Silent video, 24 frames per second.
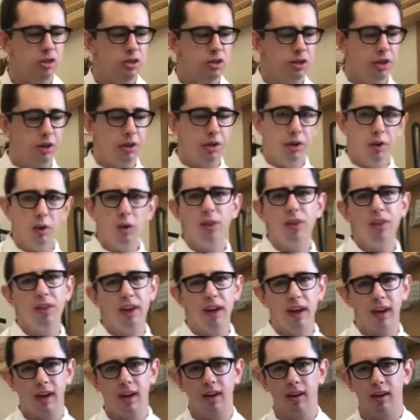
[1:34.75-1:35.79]
Do you
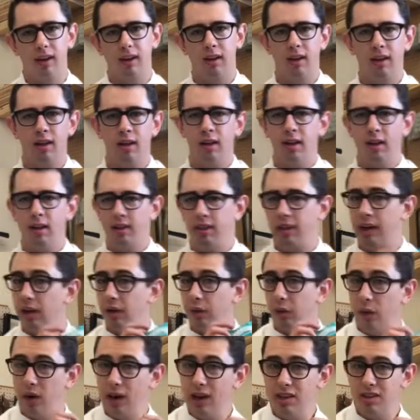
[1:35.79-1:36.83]
think that
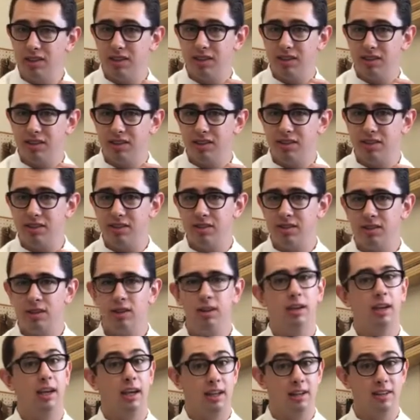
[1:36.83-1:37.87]
raisins
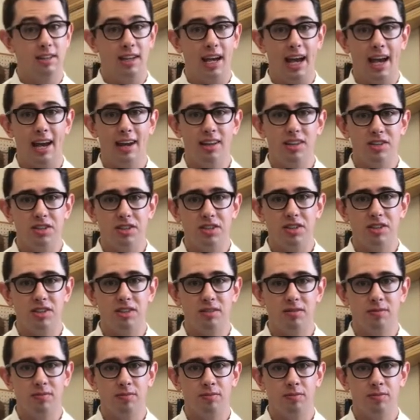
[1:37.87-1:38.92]
can dance?
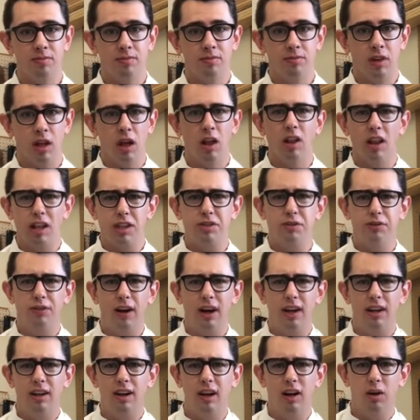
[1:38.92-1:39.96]
Let's
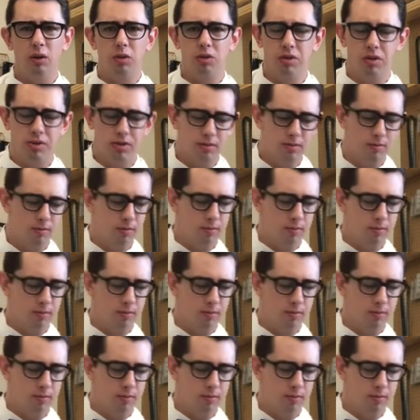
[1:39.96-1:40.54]
find out.